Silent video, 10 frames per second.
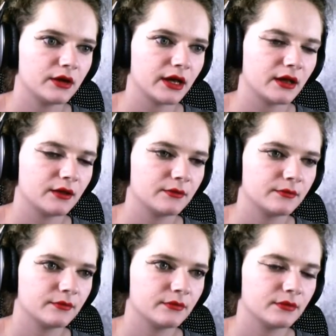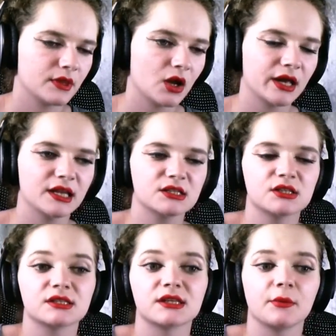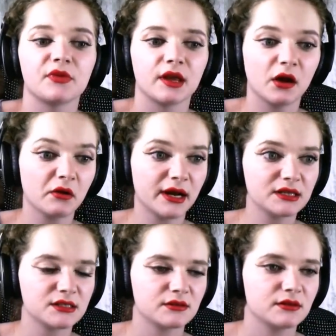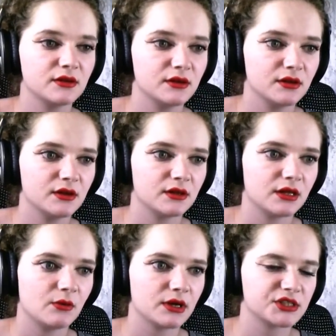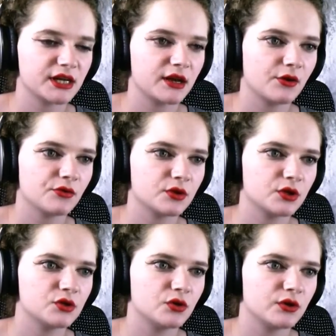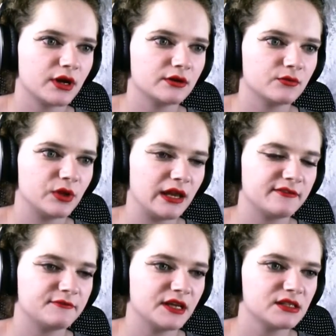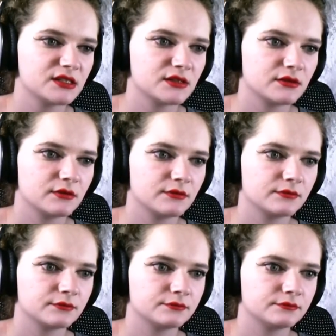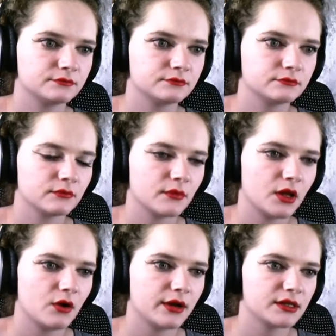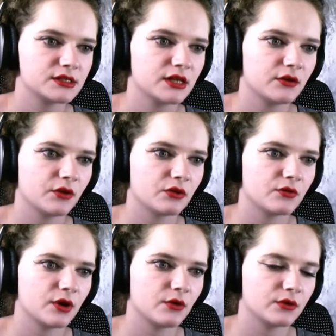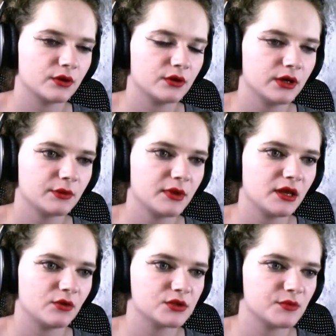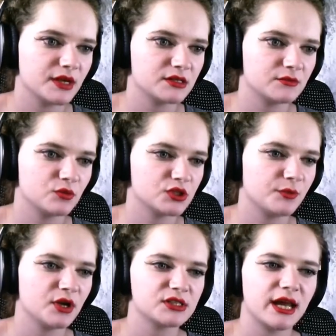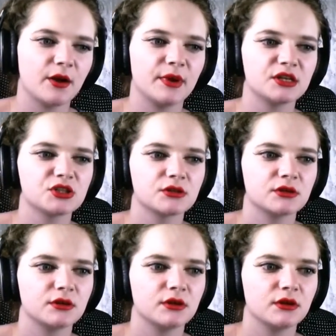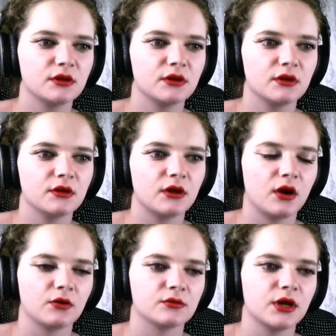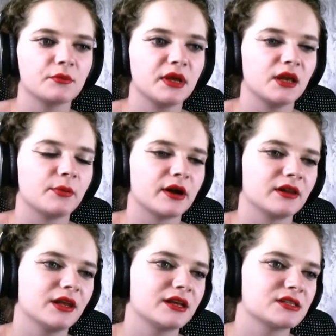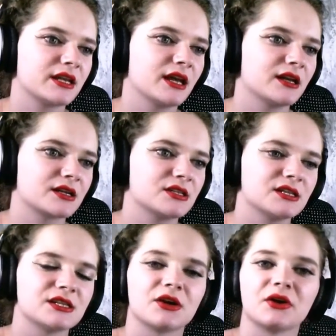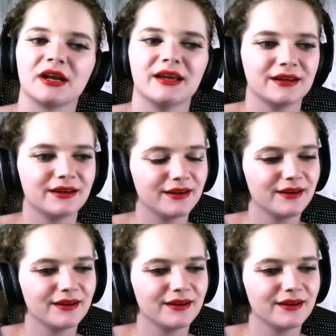Okay. Okay, that's just the same thing. Alright. Now what? Can I go through the door? Will I fit? Oh, I can sit on the throne. Look at me, who's the bit who's the boss now, bitch? Oh, not me apparently, because I can't actually sit on it.